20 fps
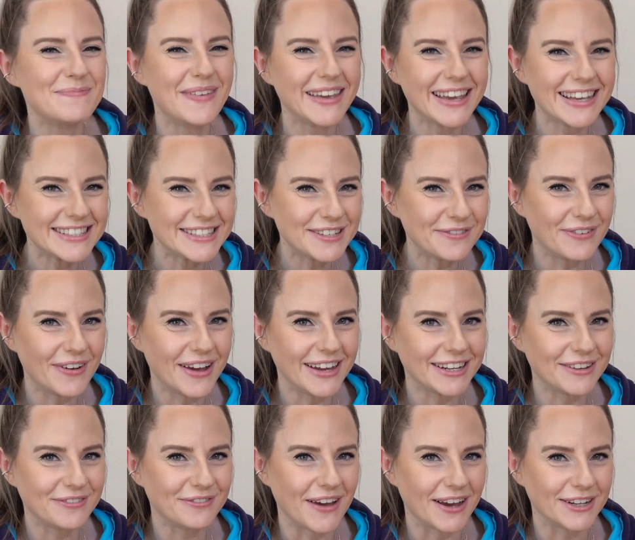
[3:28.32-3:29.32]
biggest
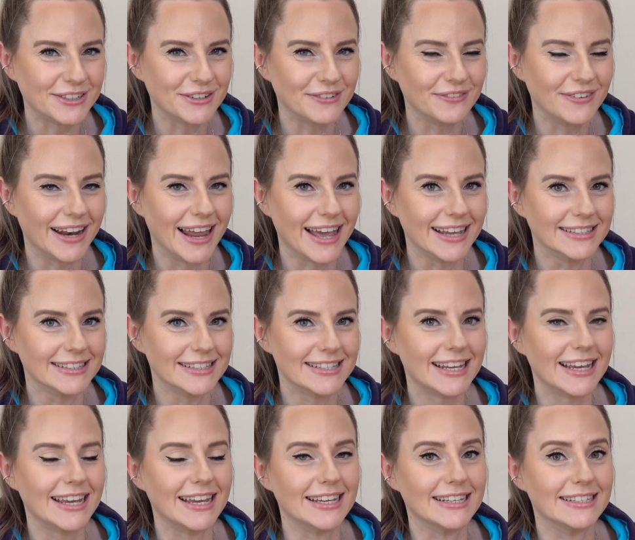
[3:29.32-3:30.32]
defining factor of a lens
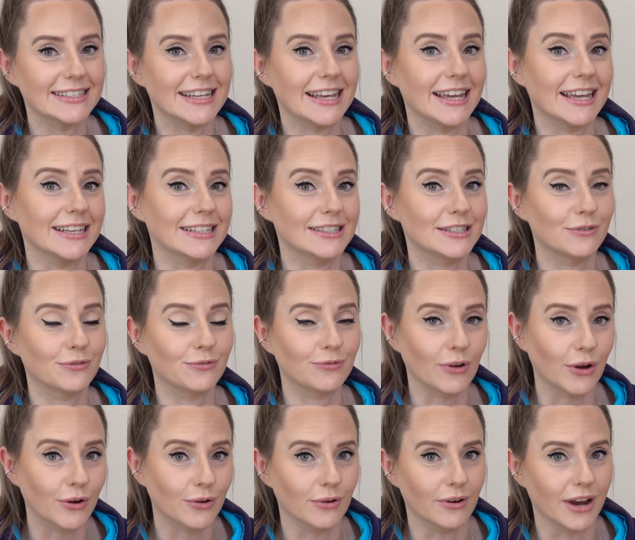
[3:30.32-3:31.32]
is its
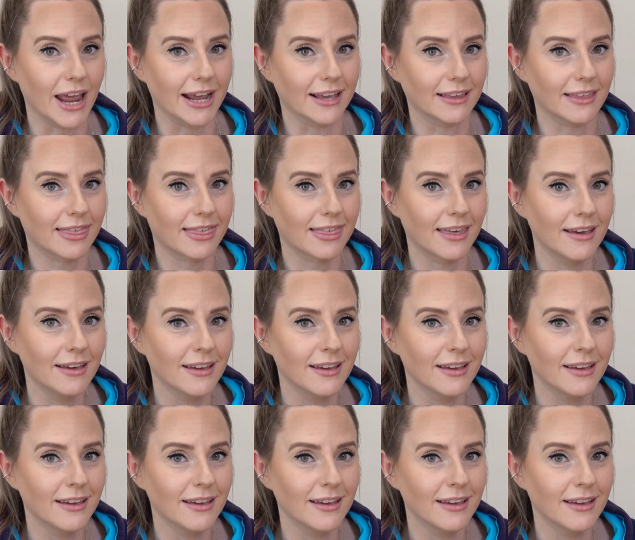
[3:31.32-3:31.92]
focal length.